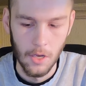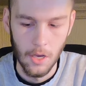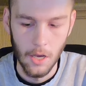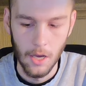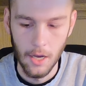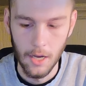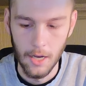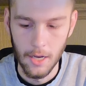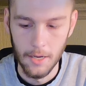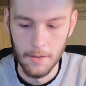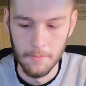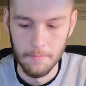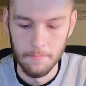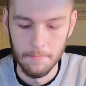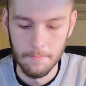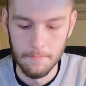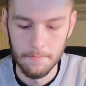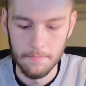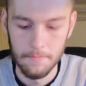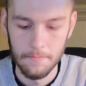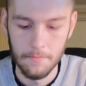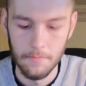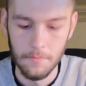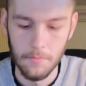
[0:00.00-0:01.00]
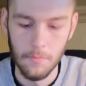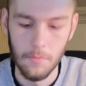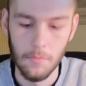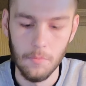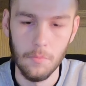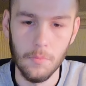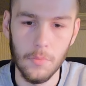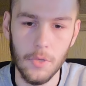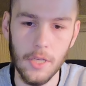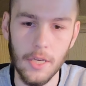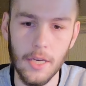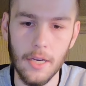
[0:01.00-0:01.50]

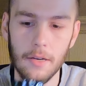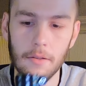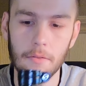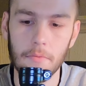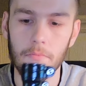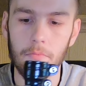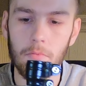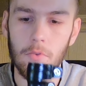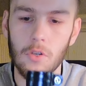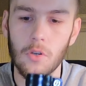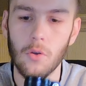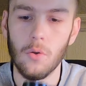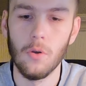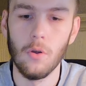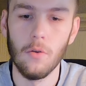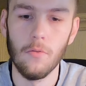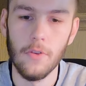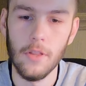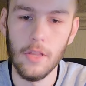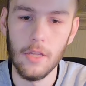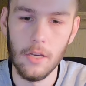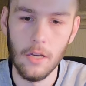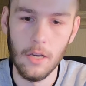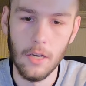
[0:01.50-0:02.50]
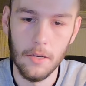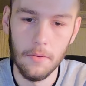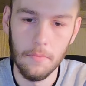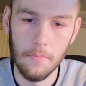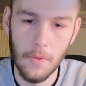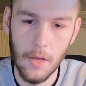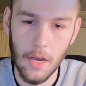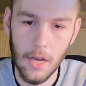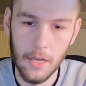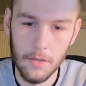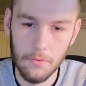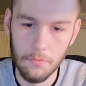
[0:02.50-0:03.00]
But yeah, going over the gun,
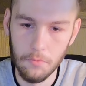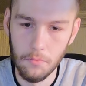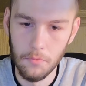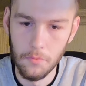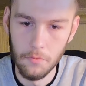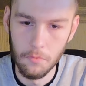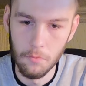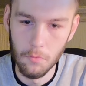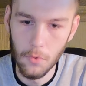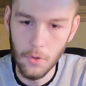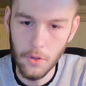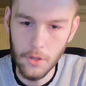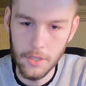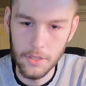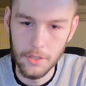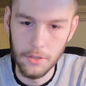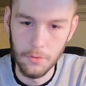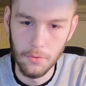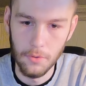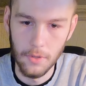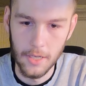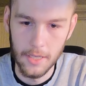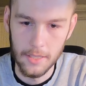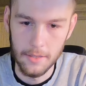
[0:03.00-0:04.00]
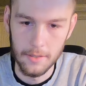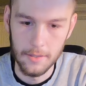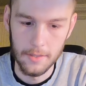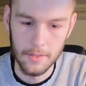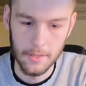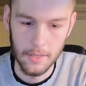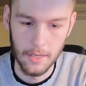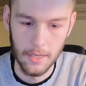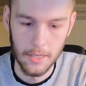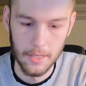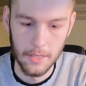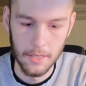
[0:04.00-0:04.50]
I really do like this
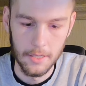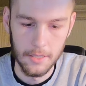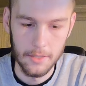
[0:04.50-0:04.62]
gun.